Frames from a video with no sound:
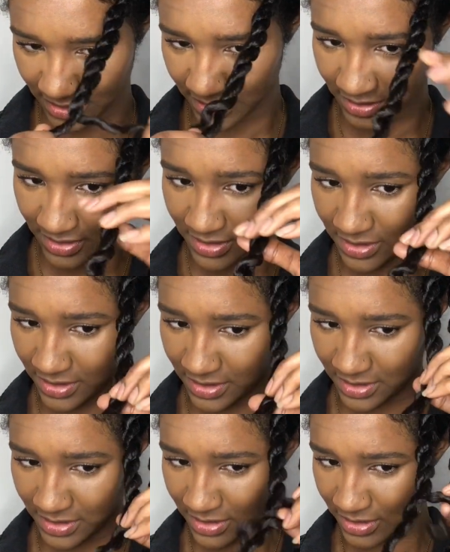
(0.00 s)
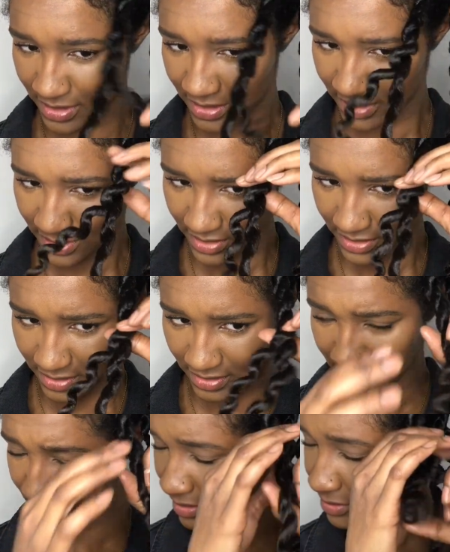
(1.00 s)

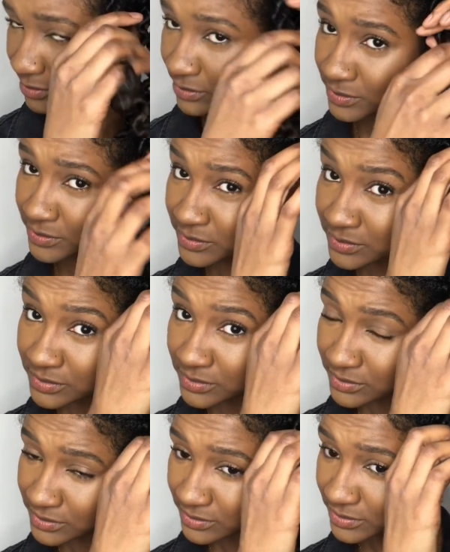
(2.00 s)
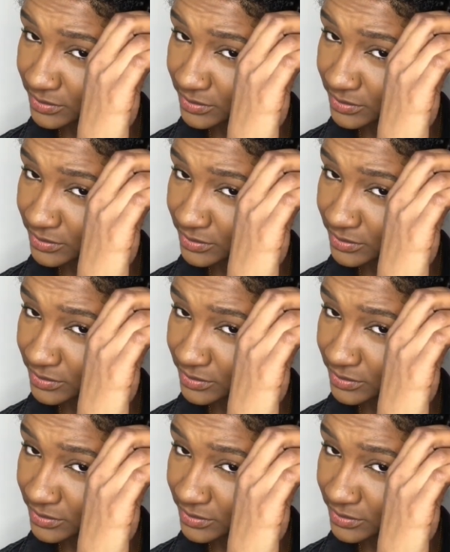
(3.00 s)
(silence)